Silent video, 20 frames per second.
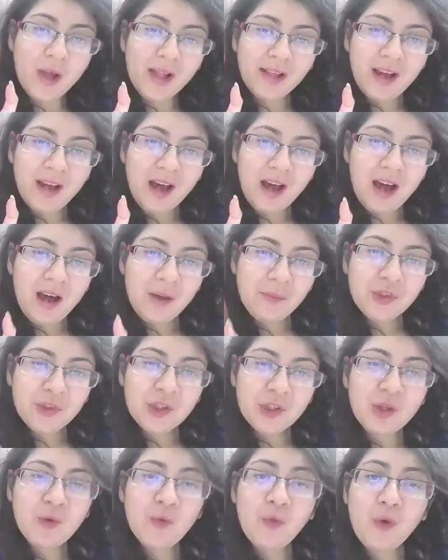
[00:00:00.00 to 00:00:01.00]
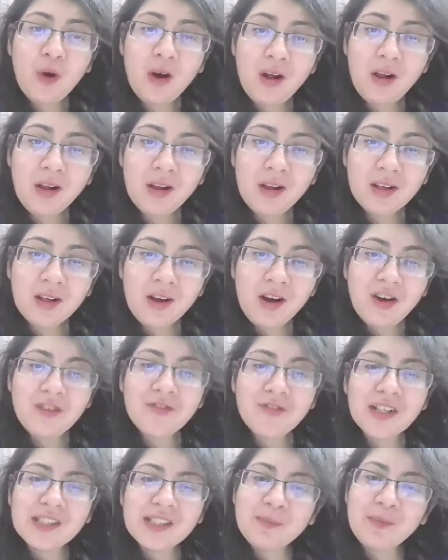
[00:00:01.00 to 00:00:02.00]
Welcome to the world
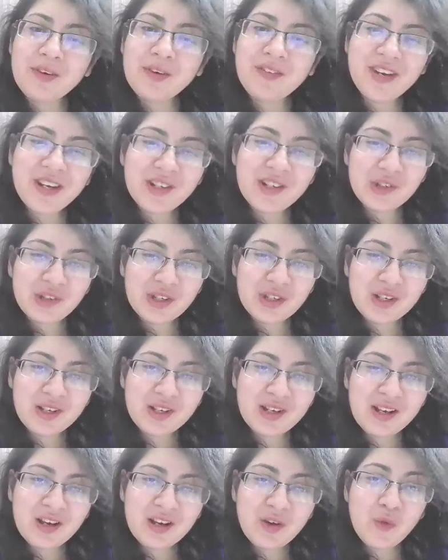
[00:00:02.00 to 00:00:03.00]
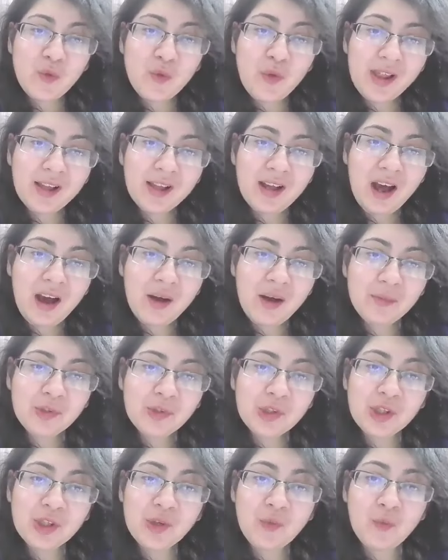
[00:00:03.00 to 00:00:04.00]
of exploration.
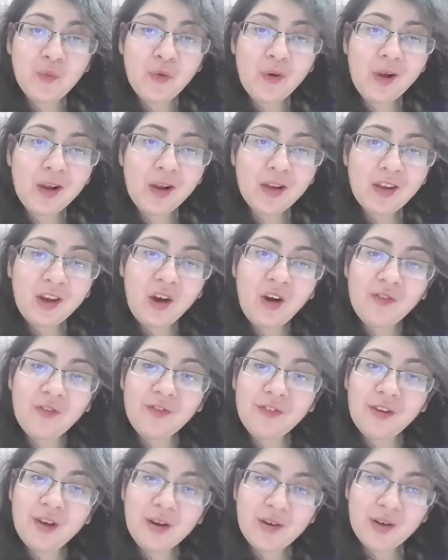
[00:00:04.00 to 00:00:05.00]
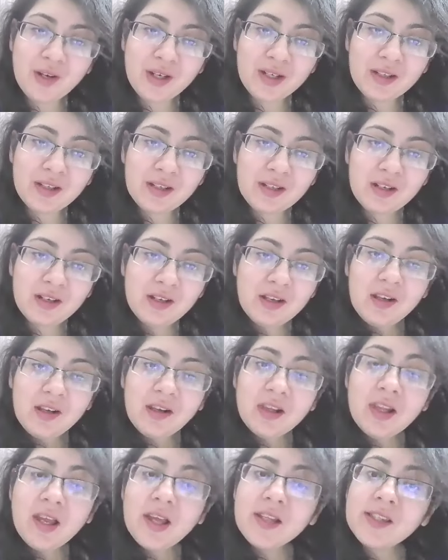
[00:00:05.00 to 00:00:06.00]
Welcome to the world of learning.
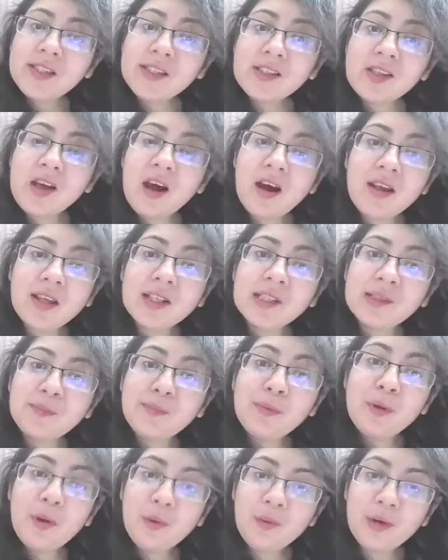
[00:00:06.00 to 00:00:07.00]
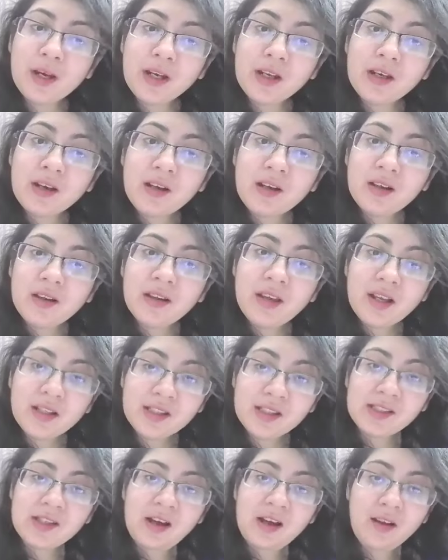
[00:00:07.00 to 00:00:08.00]
Let's start exploring.
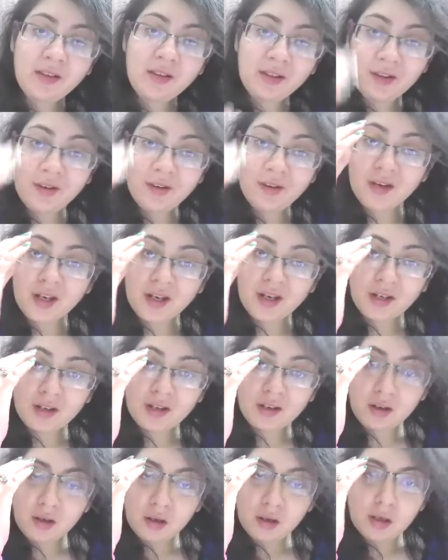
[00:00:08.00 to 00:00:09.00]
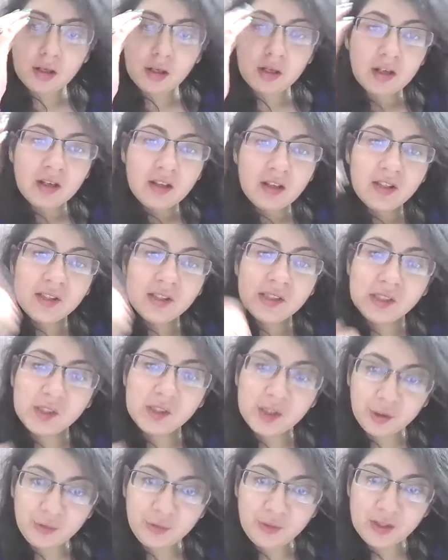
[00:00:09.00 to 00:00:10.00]
Let's start learning. This is
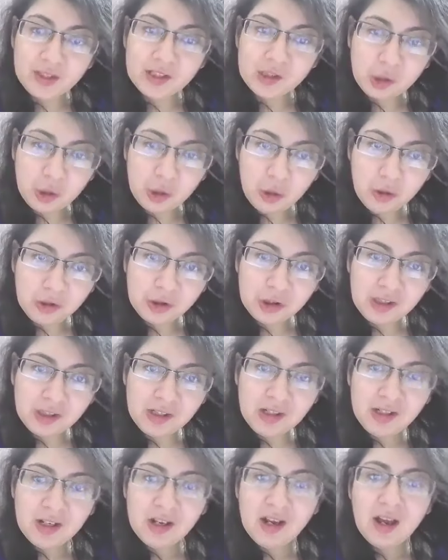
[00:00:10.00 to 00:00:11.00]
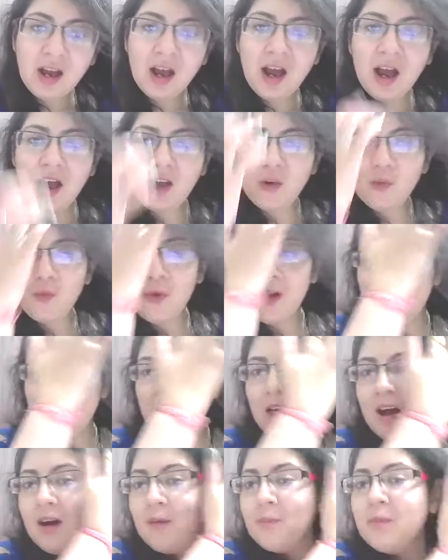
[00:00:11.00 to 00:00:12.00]
Sukriti Ugc and
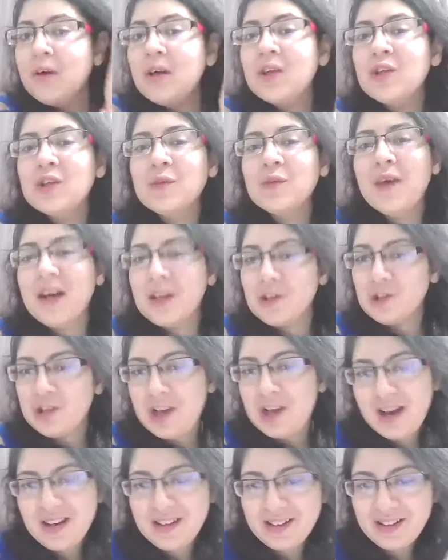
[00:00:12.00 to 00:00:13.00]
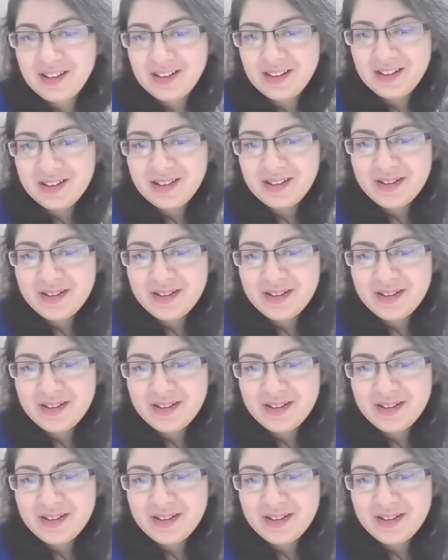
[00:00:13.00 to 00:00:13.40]
welcome to my channel,